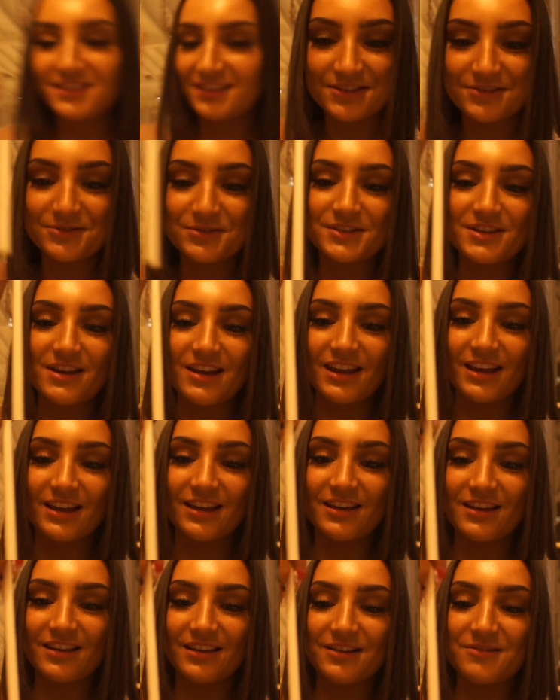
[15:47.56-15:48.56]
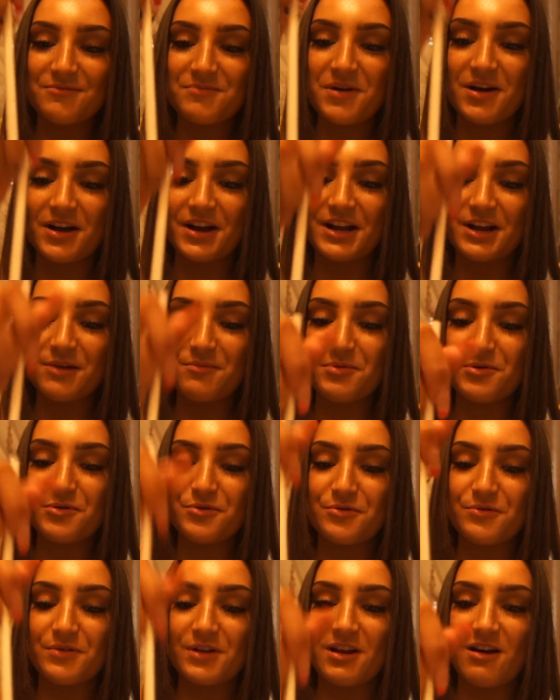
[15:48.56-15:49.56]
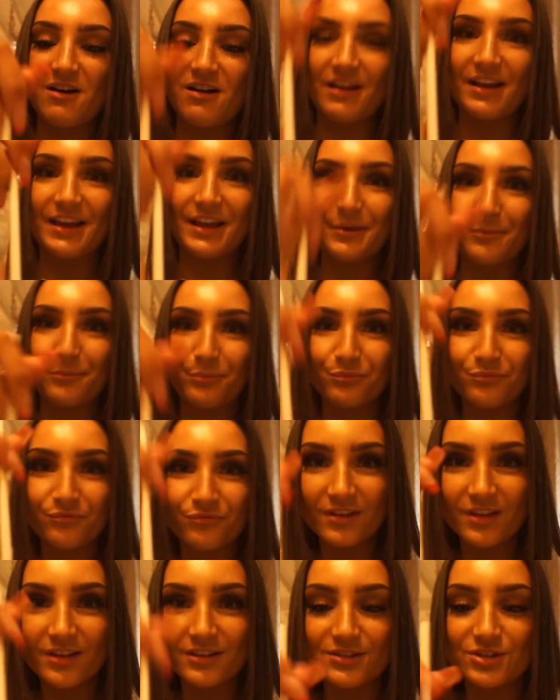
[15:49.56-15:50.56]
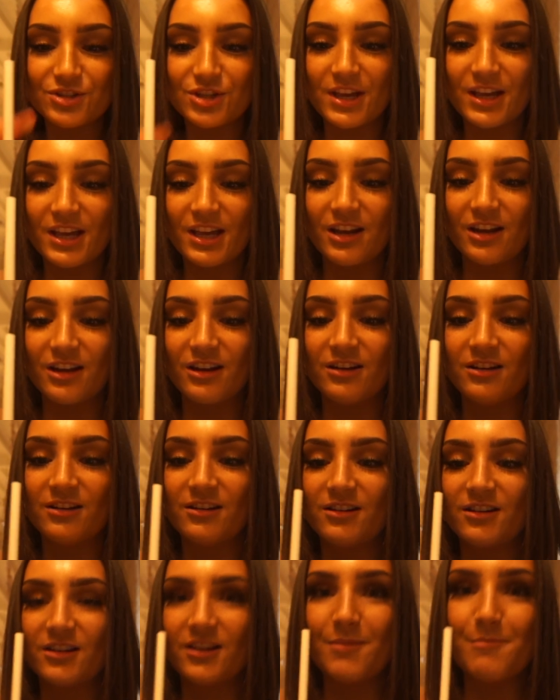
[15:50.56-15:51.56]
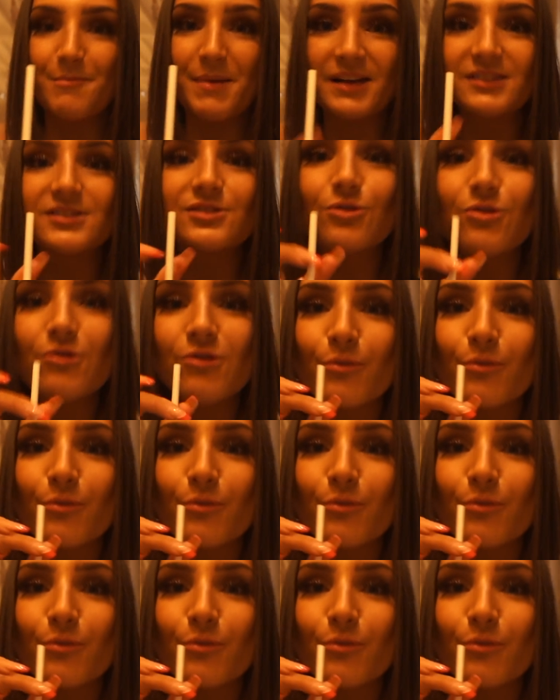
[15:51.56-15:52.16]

It's like pineapple, lime, gin, and basil.